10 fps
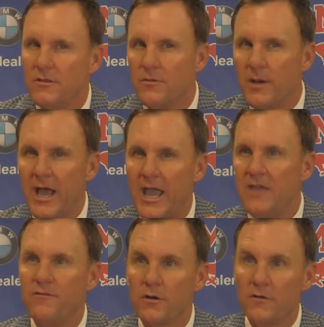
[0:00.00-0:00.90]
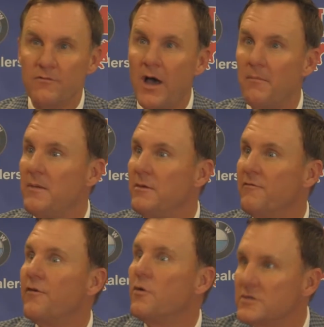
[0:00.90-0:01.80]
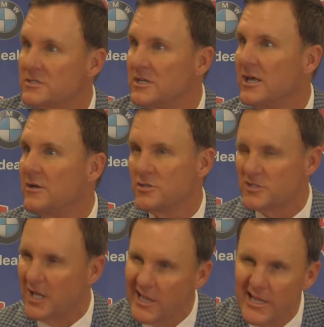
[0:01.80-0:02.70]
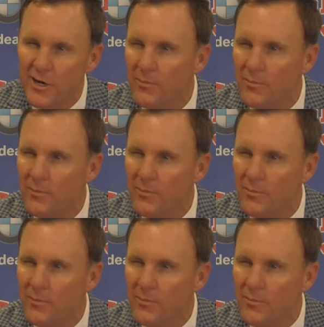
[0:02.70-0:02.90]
the behavior of not maybe focusing in just a little